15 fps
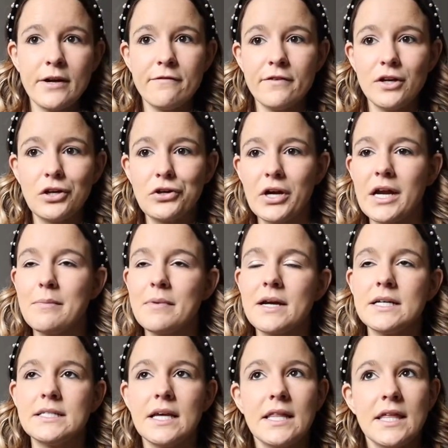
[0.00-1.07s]
I feel great
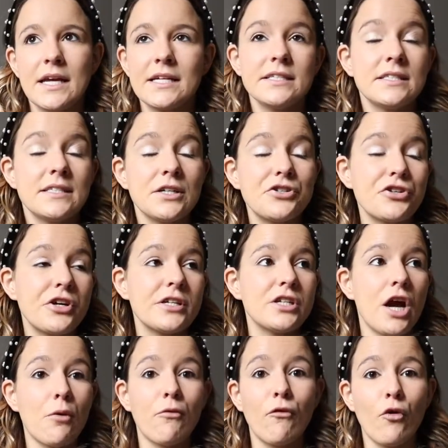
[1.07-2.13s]
because I think I did such a great
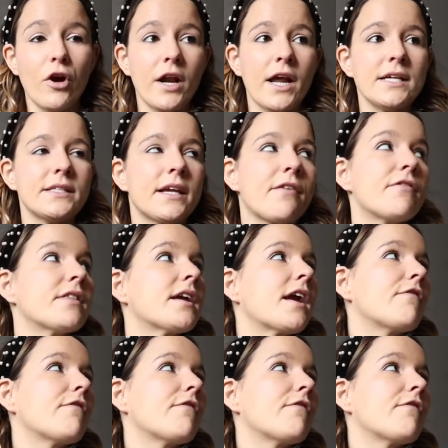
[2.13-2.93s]
job of organizing everything.